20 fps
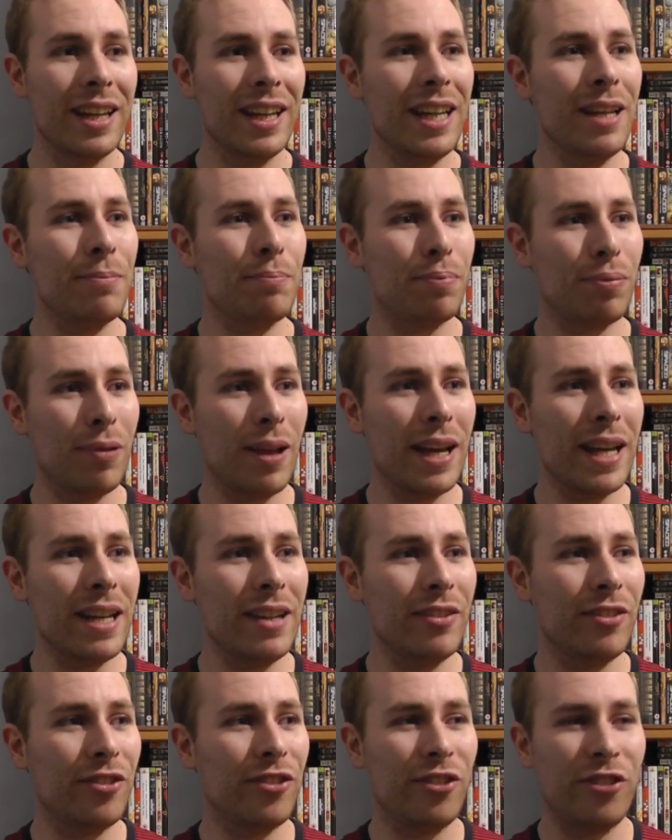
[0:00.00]
It
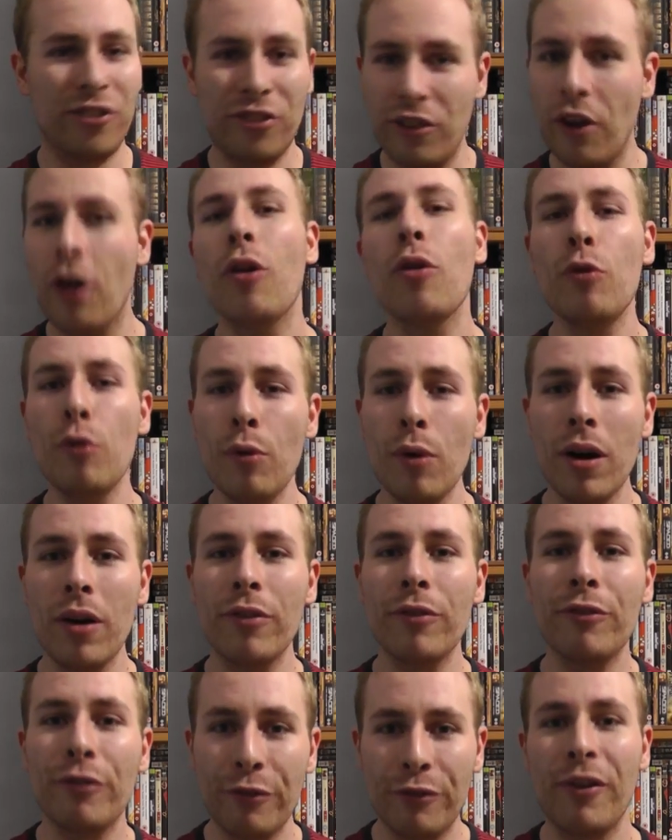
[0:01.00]
plays so
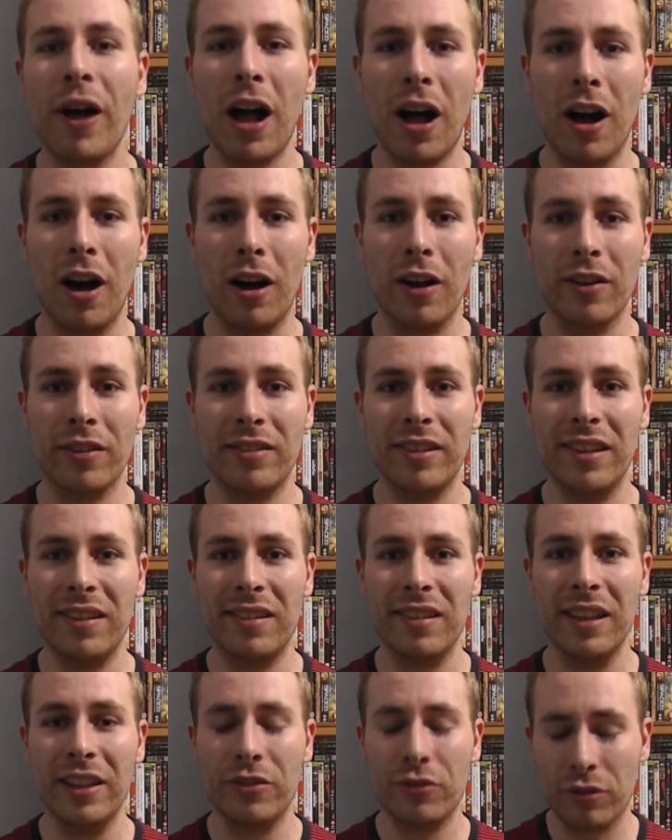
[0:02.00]
fast,
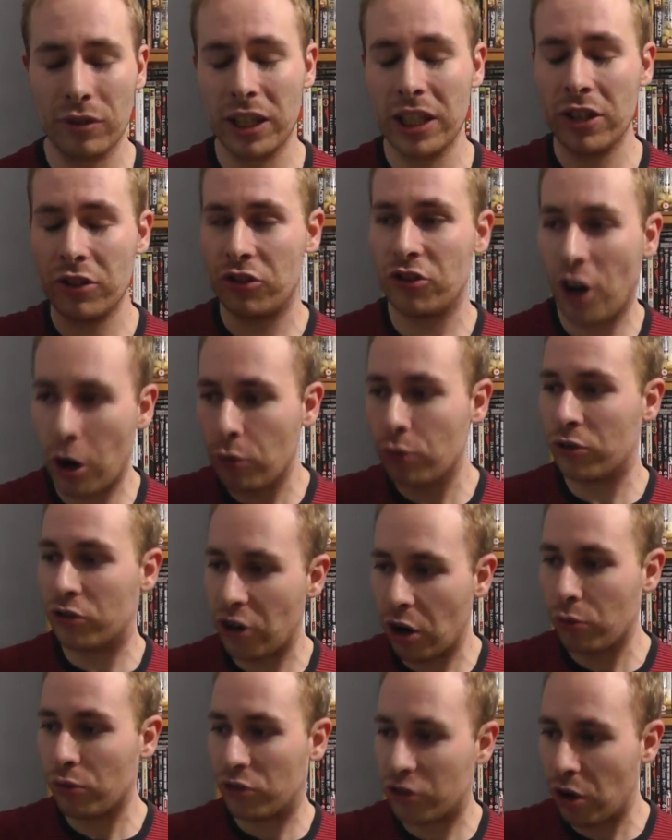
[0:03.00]
it's literally joke,
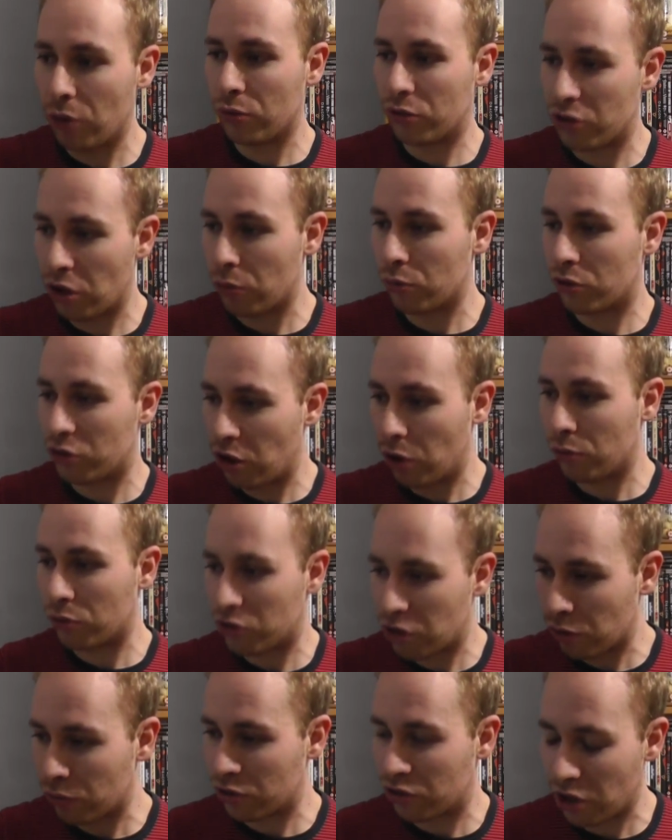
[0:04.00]
joke, joke, joke, joke,
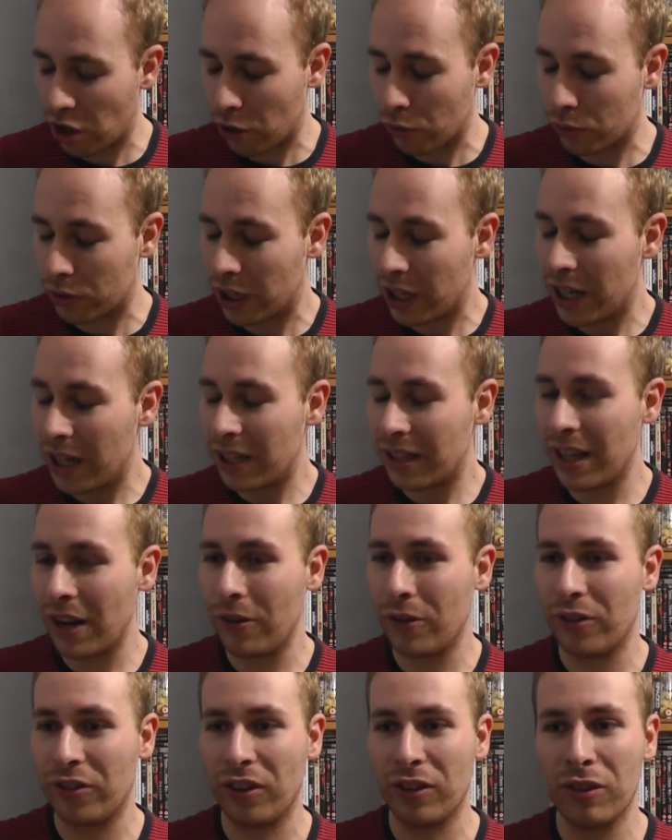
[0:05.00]
joke, joke.
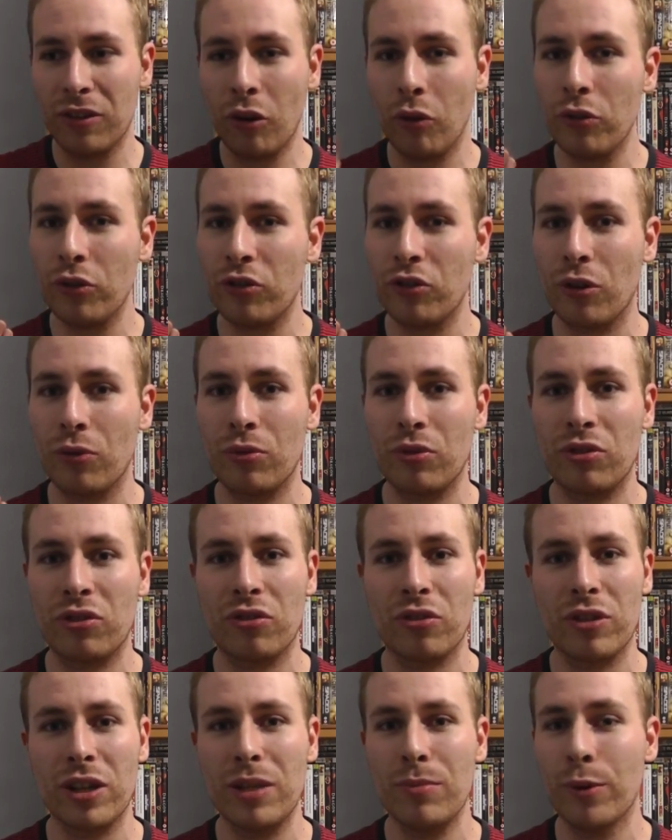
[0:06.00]
There is a non-stop
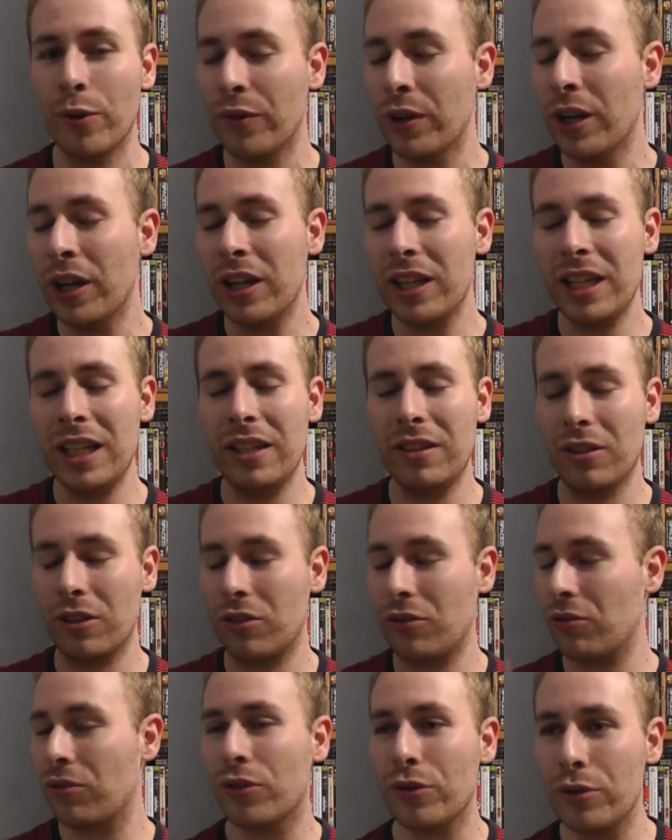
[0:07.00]
stream of either
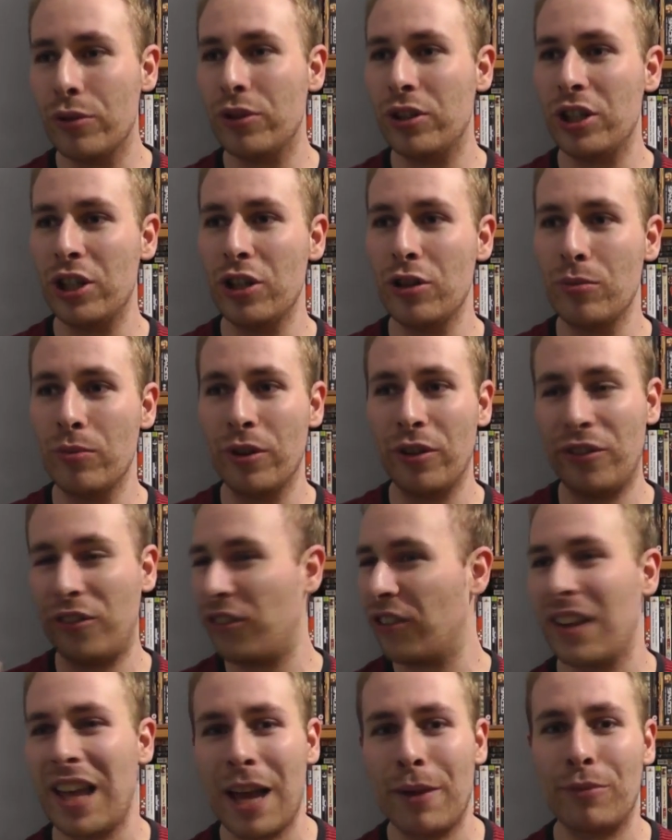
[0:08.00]
crude humour,
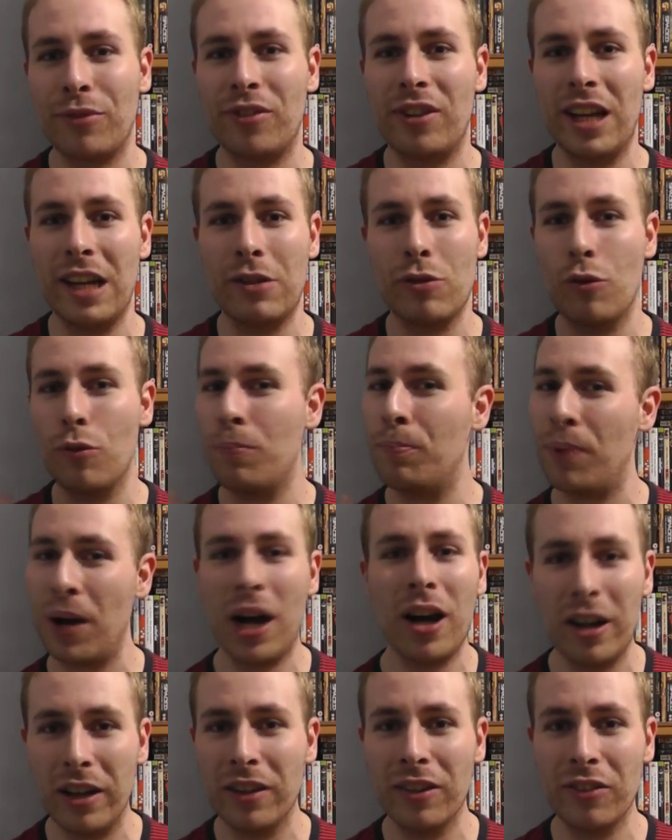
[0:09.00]
slapstick, or
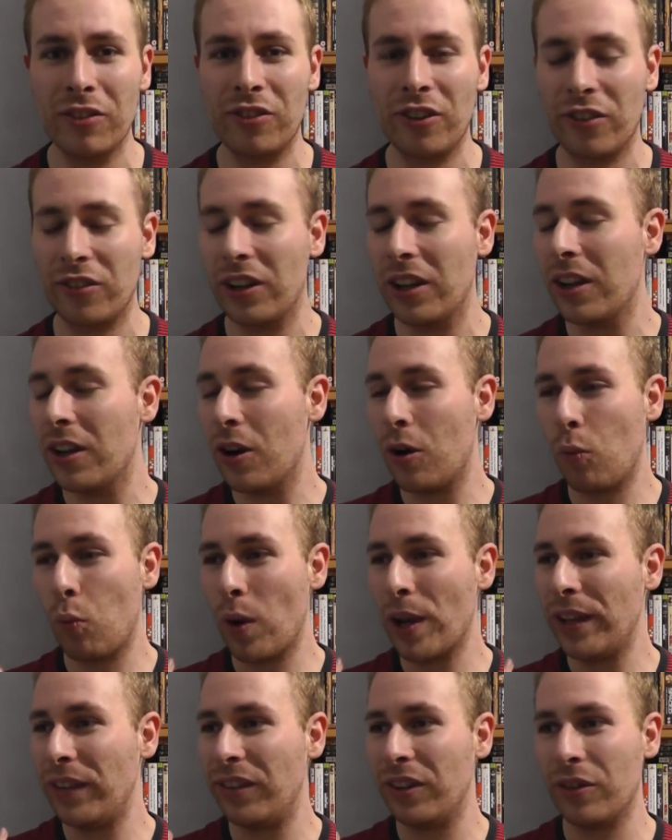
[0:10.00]
puns just
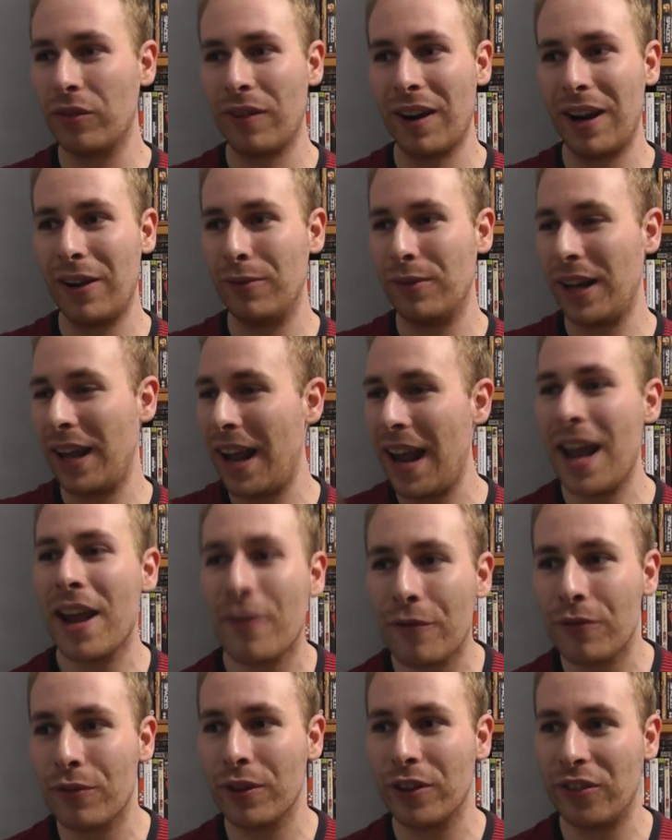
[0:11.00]
waiting around
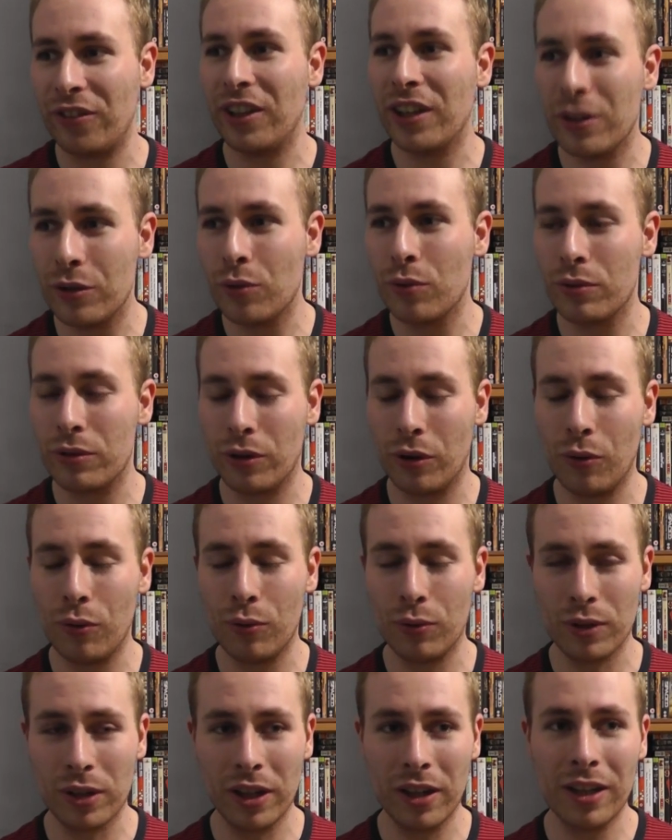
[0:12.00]
every single
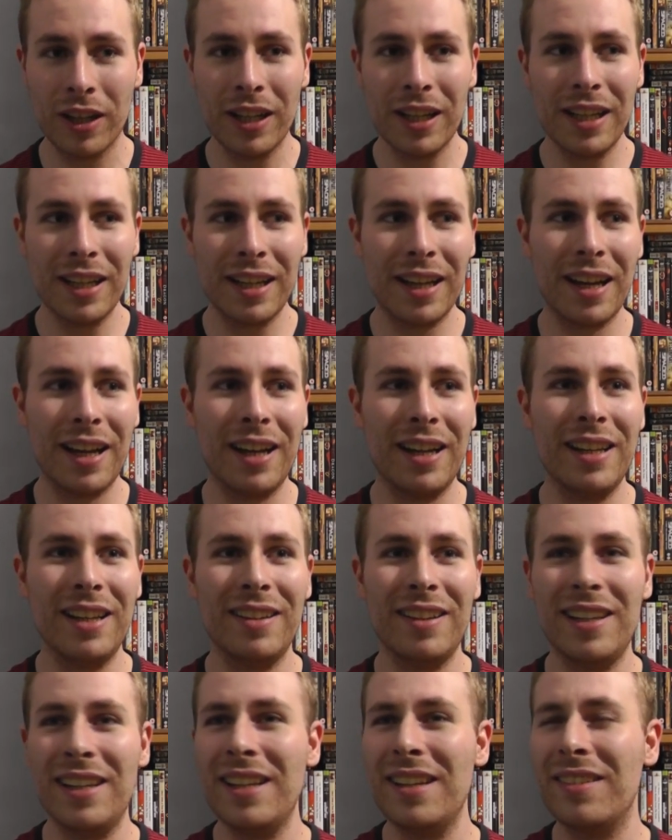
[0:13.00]
corner, and
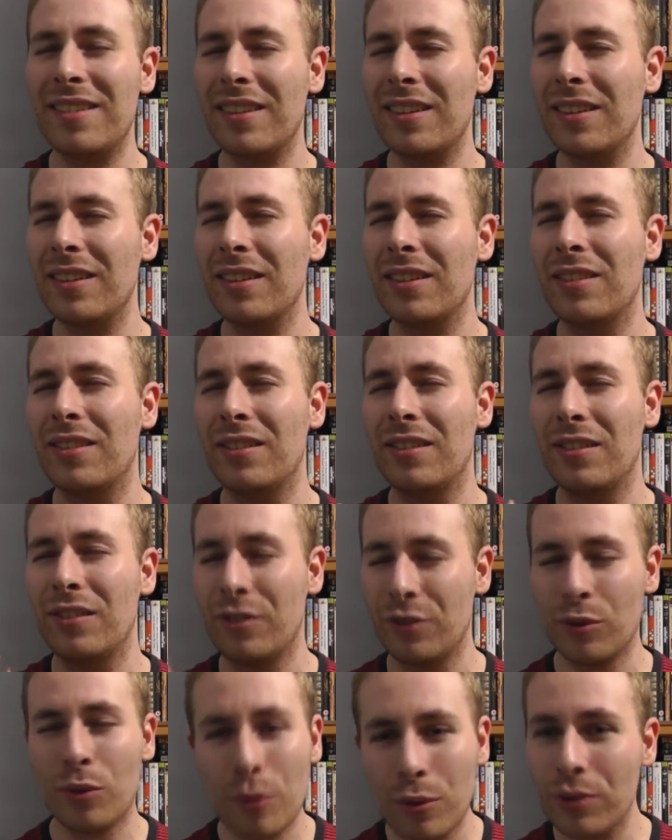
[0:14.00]
it is
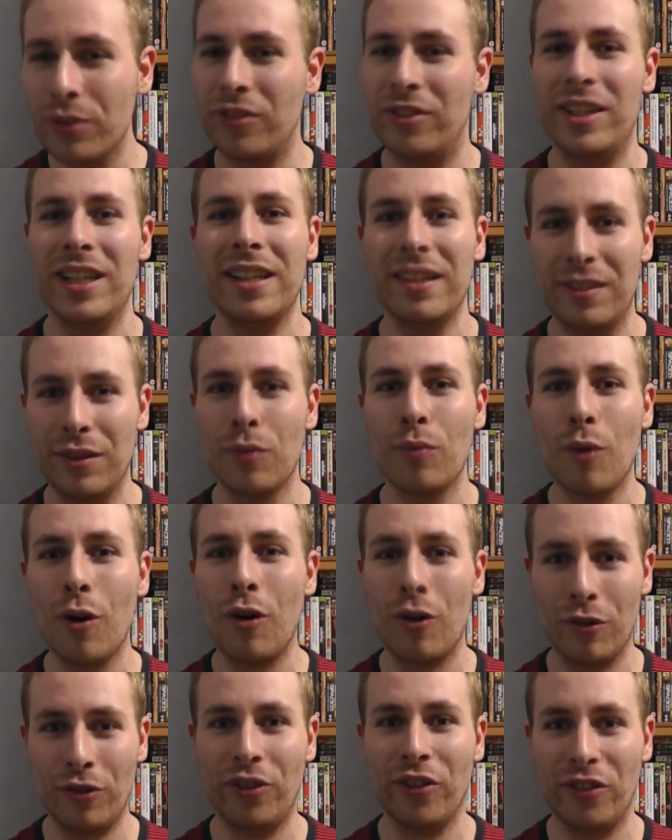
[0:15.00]
exhausting to
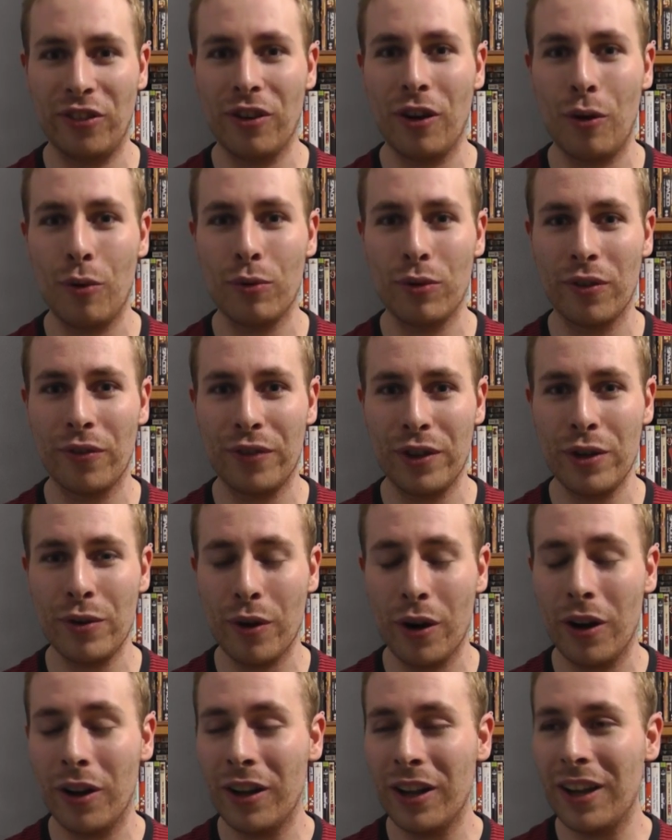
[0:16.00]
watch as an older
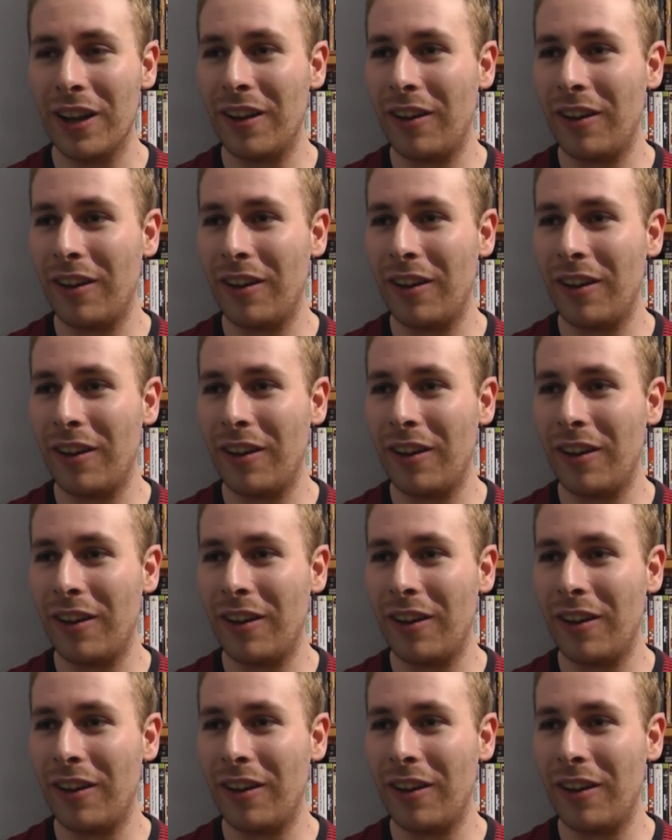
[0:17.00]
viewer.